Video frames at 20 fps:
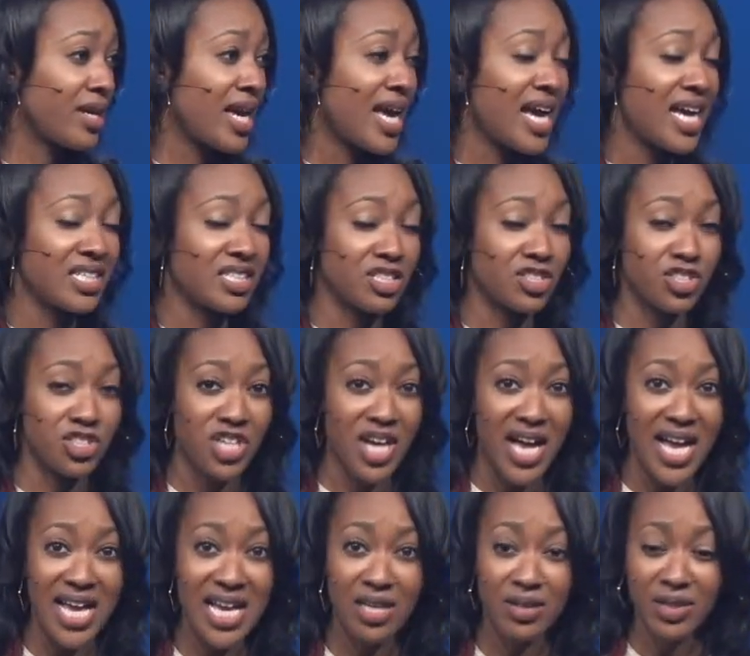As a
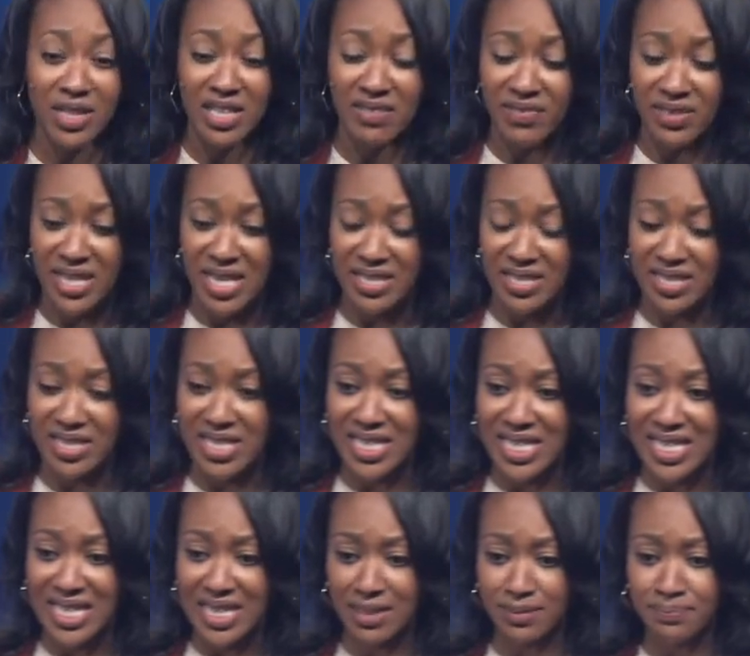child, even as a
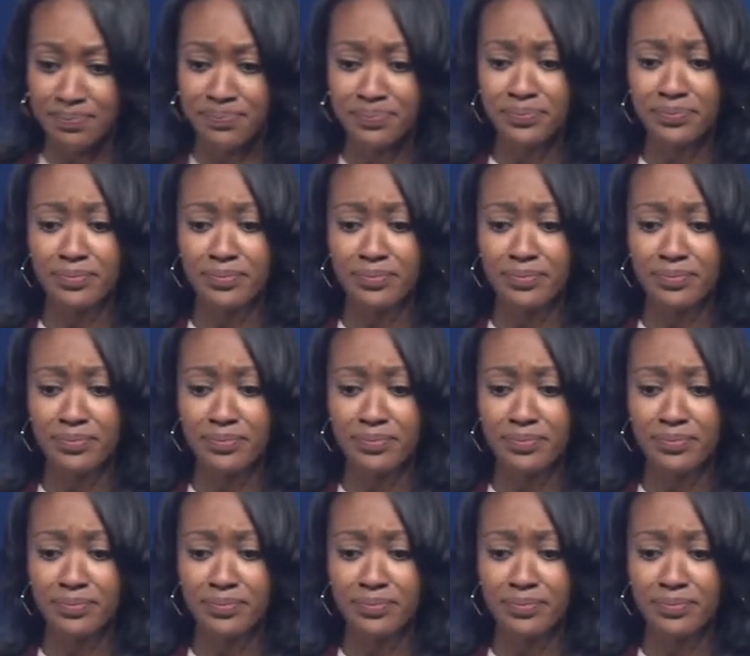teen,